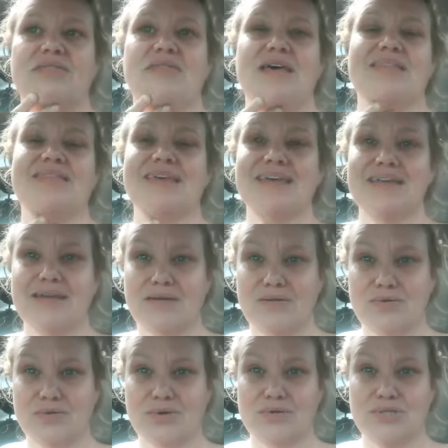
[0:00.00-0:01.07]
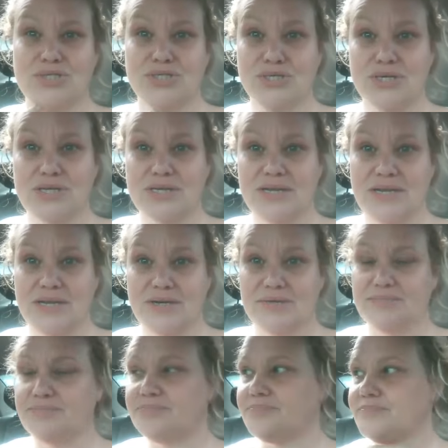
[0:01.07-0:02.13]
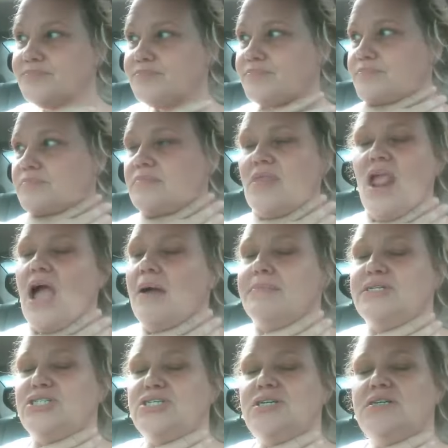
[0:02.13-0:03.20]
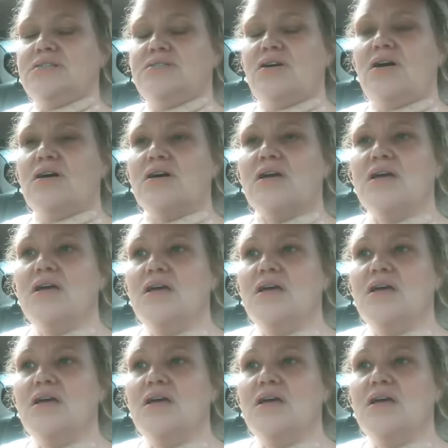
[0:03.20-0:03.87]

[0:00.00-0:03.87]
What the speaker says: that thing down her throat and she couldn't hear. I mean, she couldn't talk.